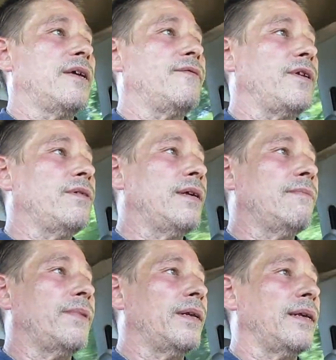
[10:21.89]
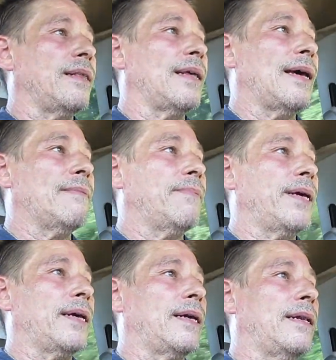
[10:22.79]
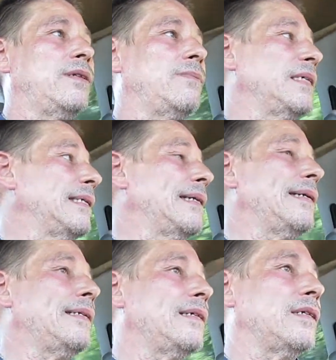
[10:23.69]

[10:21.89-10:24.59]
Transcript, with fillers: If you need money that bad to mislead